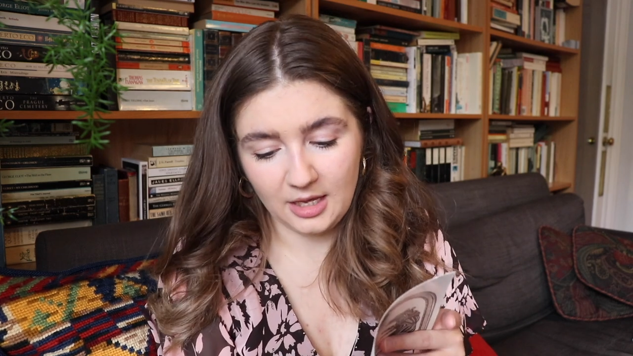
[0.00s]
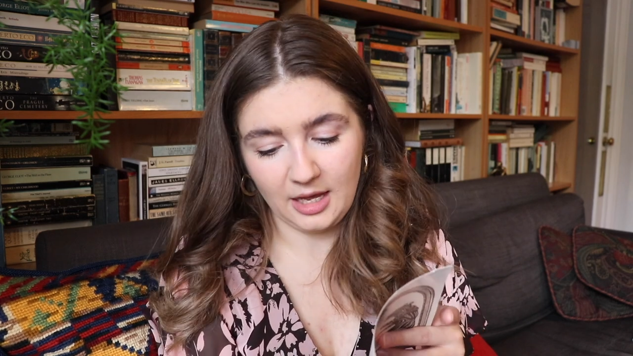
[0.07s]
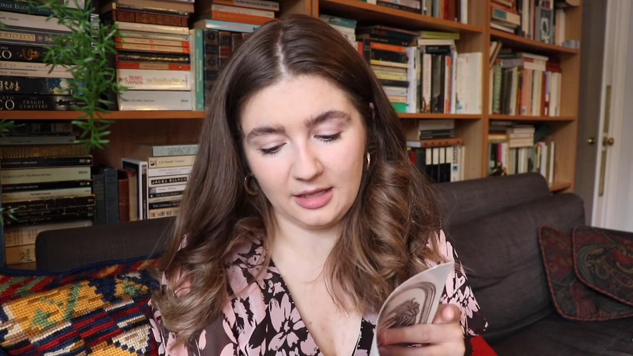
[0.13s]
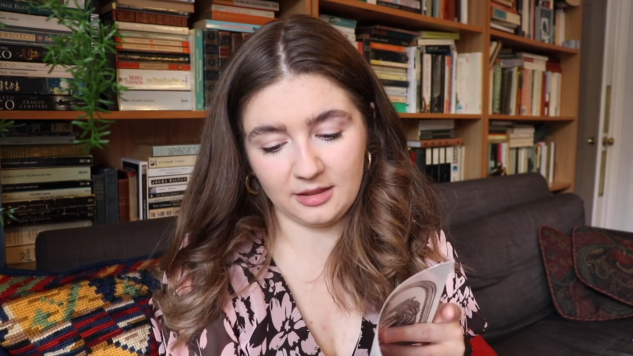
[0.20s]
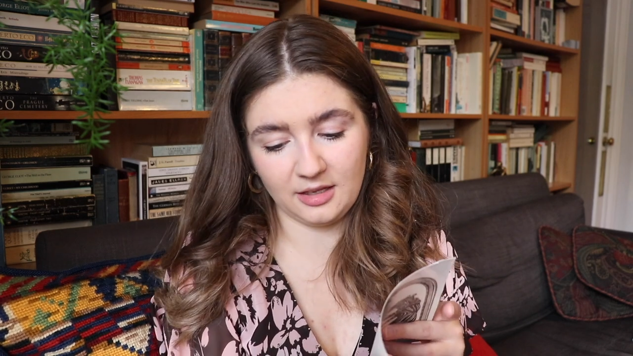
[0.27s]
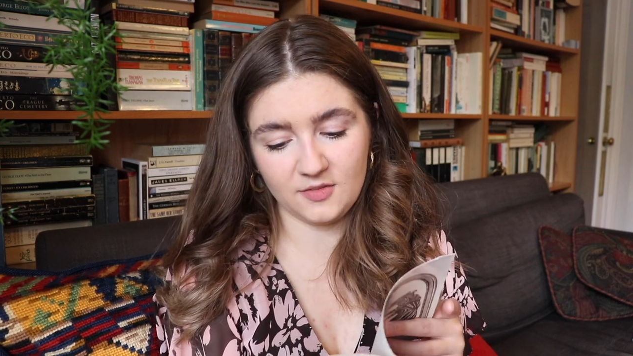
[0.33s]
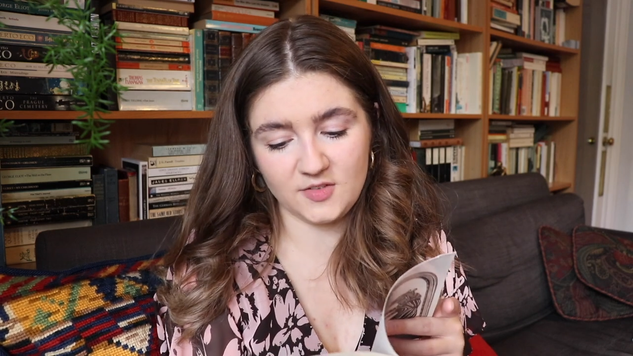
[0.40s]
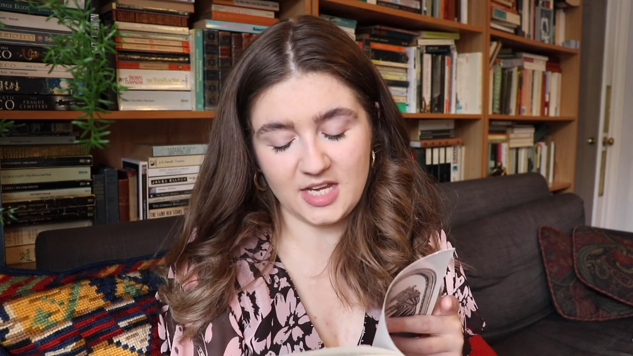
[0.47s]

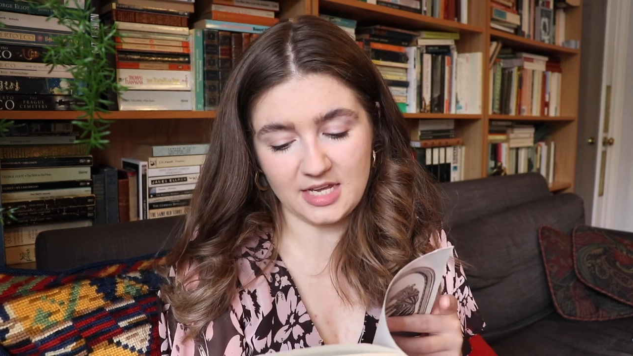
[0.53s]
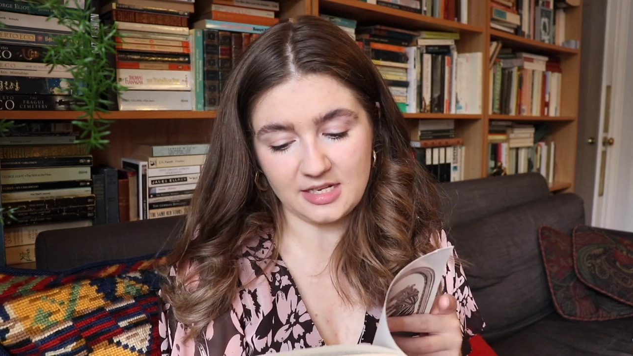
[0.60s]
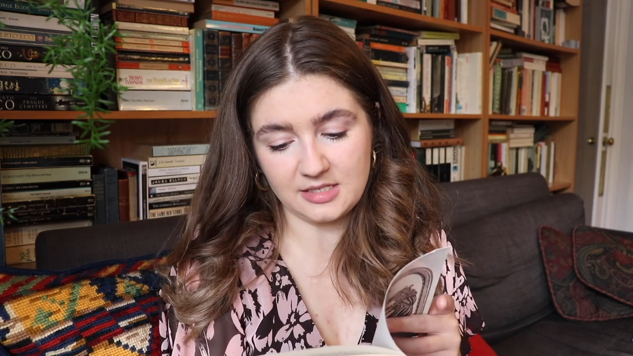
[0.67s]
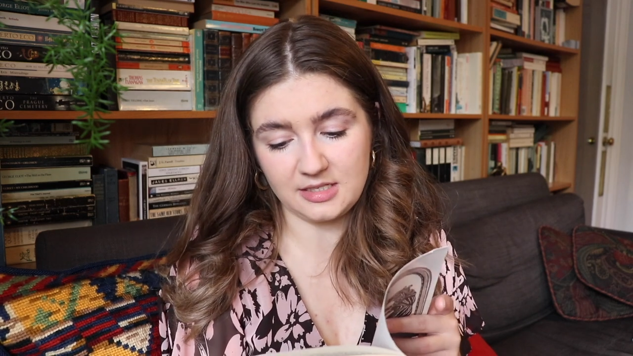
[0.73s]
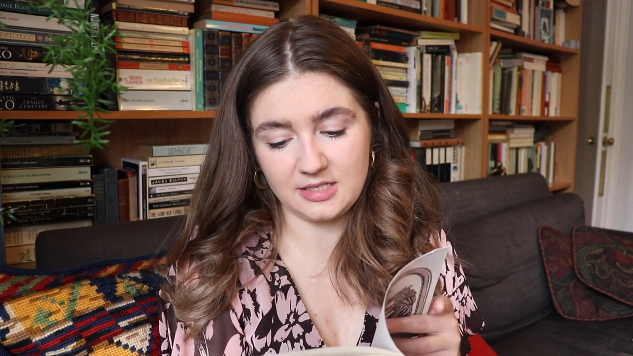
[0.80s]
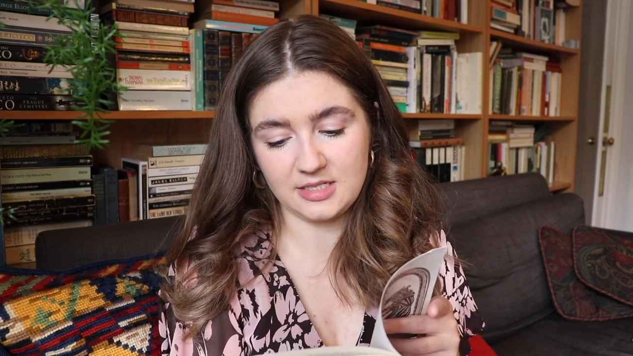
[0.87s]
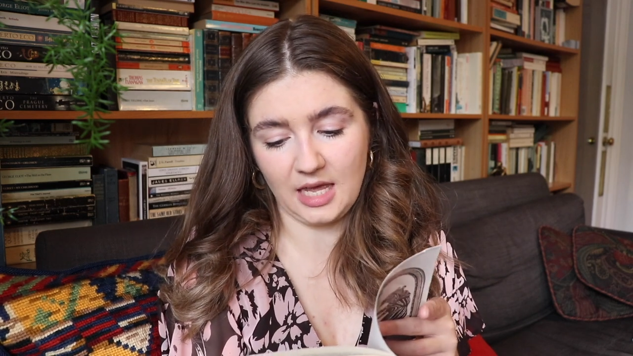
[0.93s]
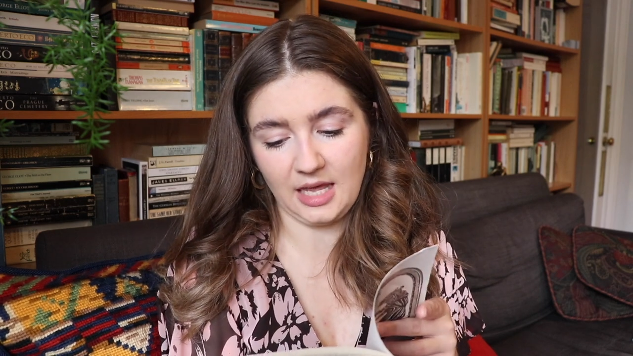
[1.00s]
and lived
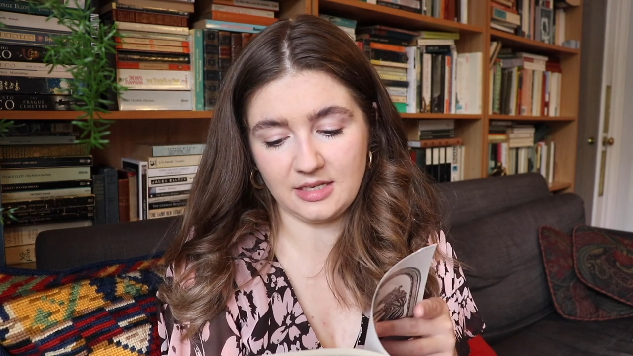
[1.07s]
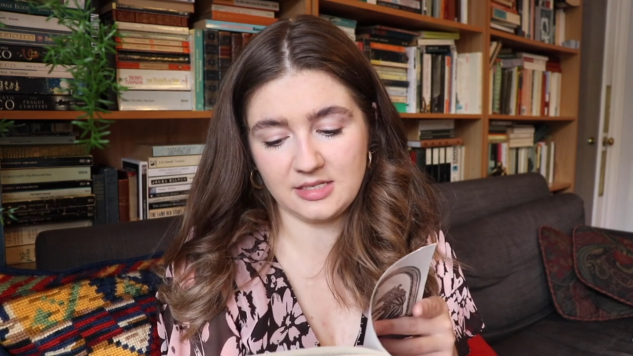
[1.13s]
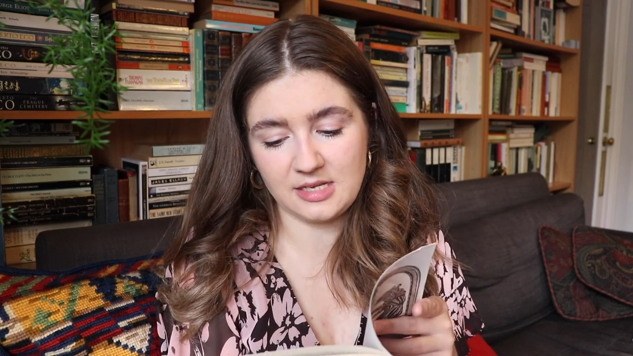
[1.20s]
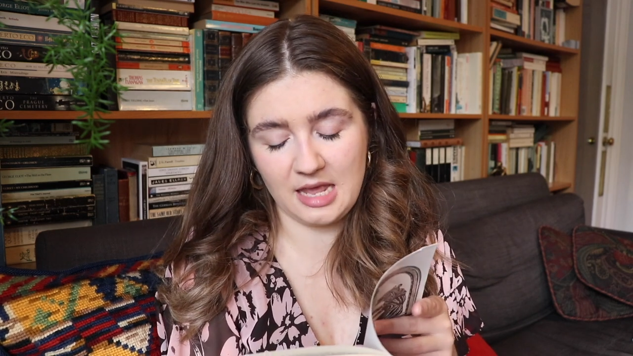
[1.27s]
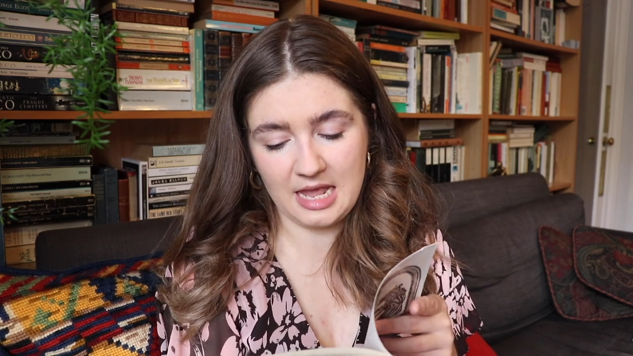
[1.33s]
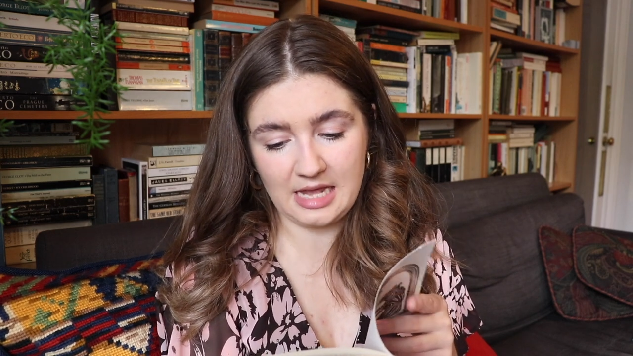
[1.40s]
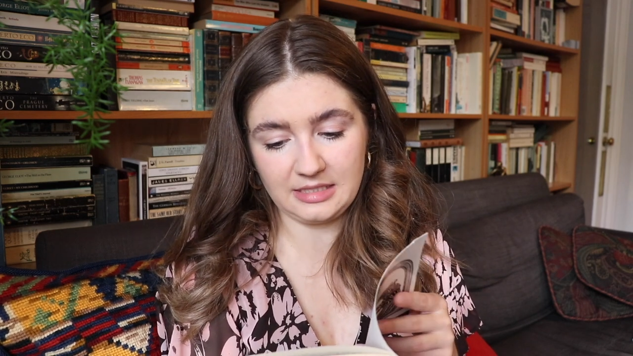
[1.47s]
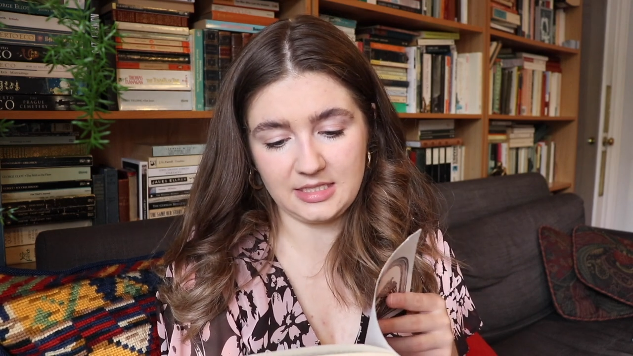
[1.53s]
1810
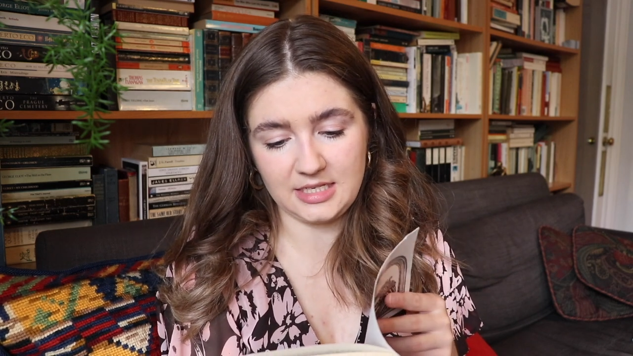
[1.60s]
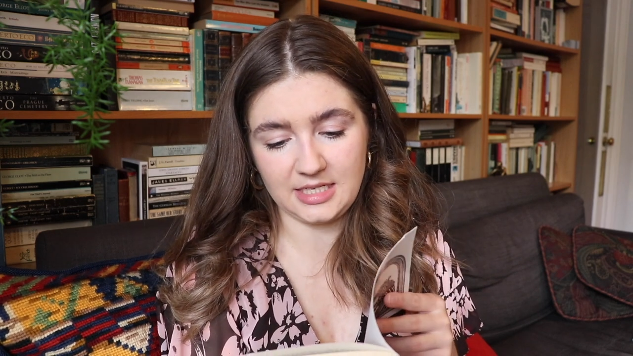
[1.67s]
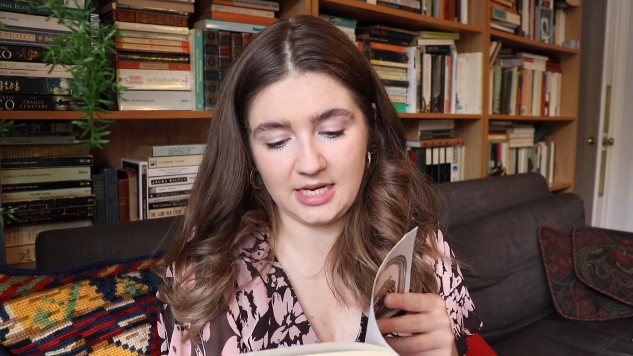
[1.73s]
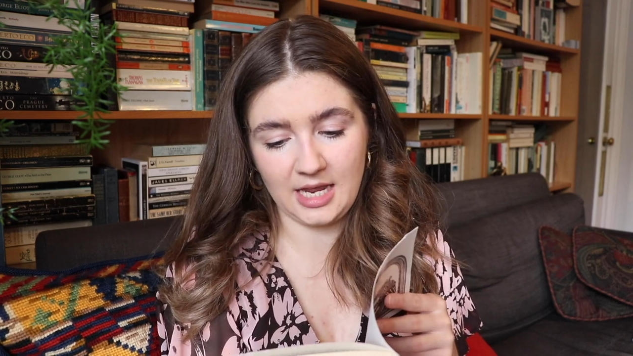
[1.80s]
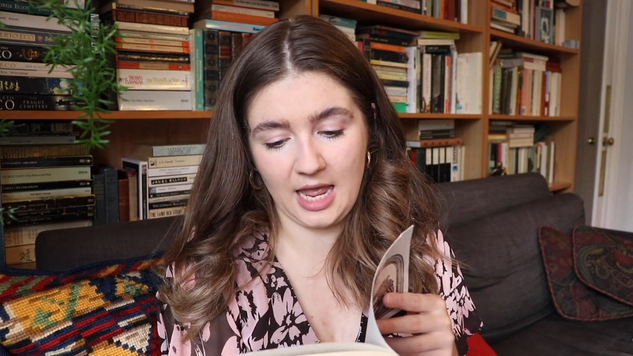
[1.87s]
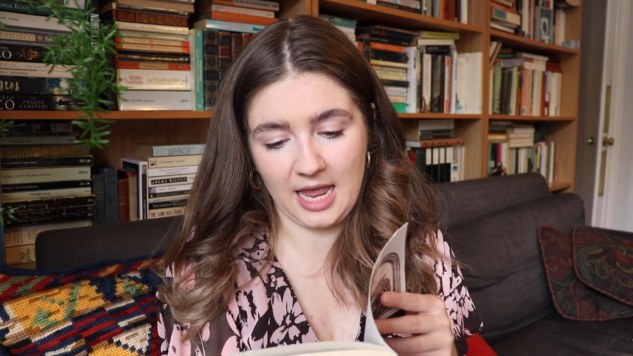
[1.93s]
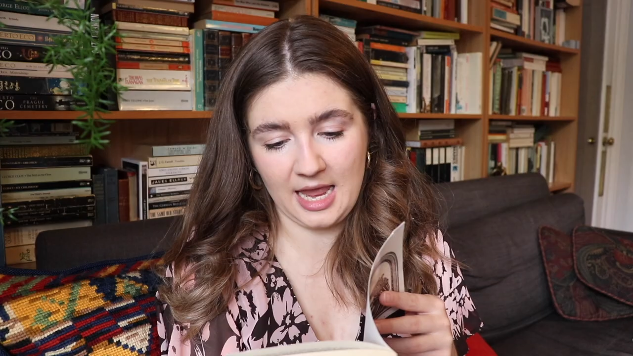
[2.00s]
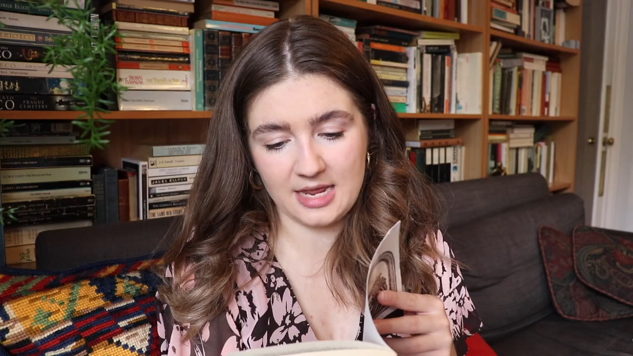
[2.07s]
to
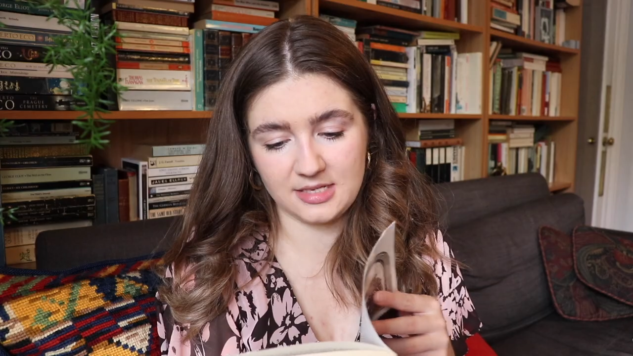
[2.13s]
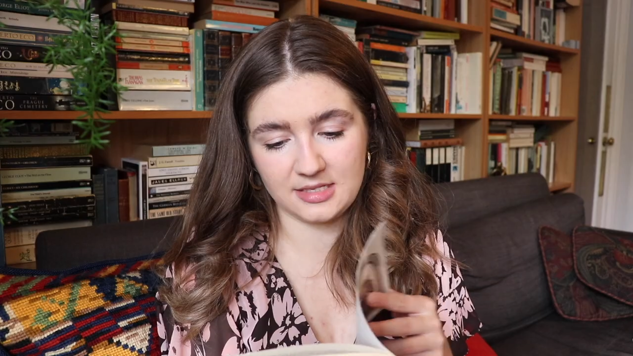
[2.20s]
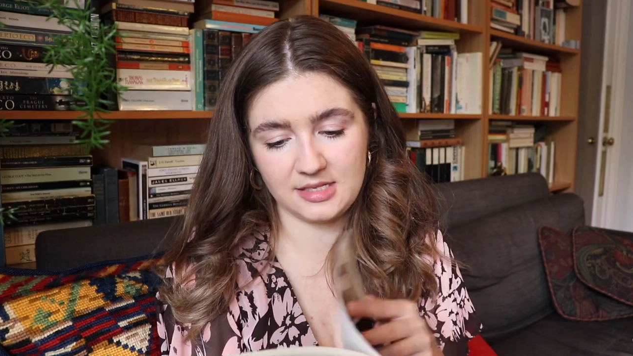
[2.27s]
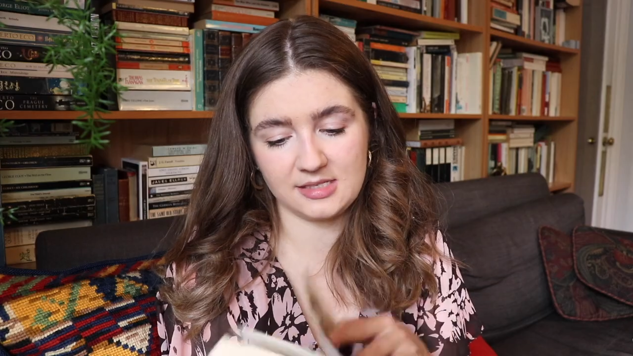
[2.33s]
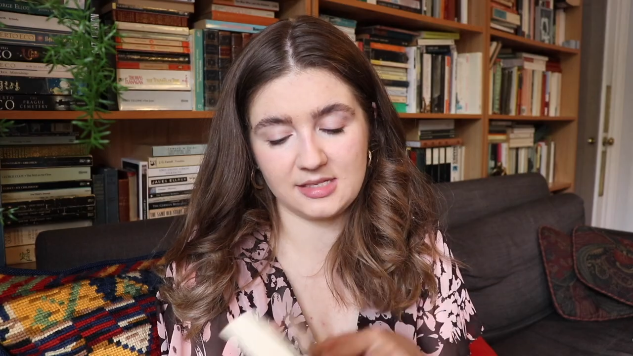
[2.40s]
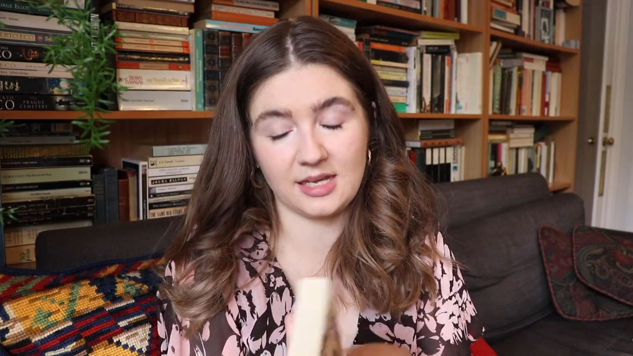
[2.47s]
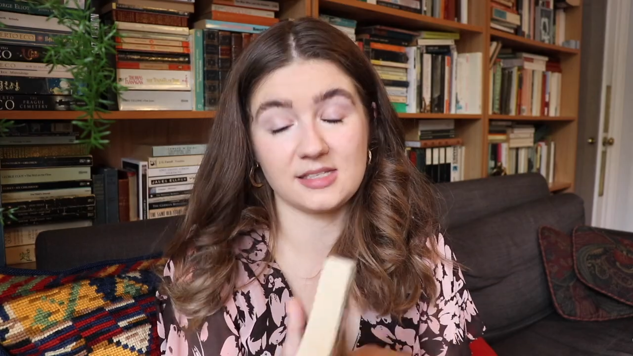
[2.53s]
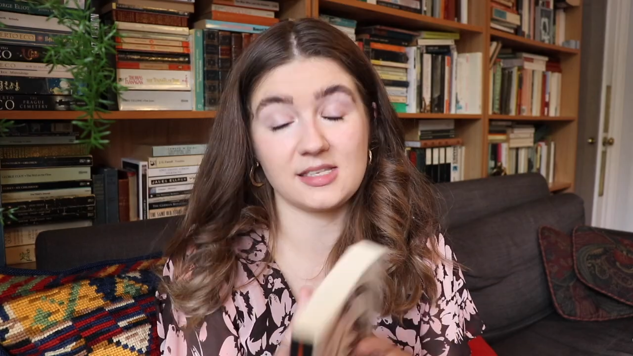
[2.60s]

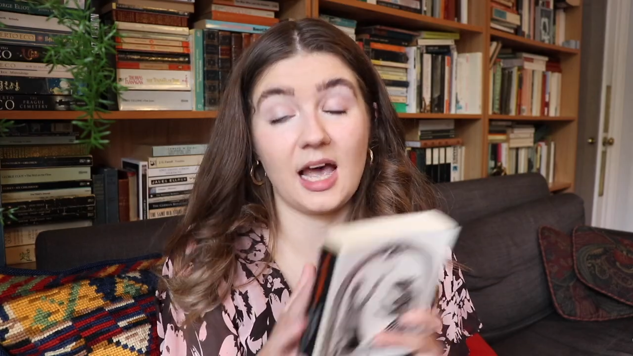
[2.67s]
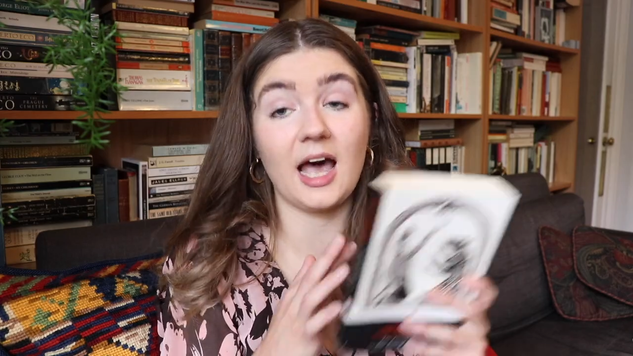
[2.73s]
1886.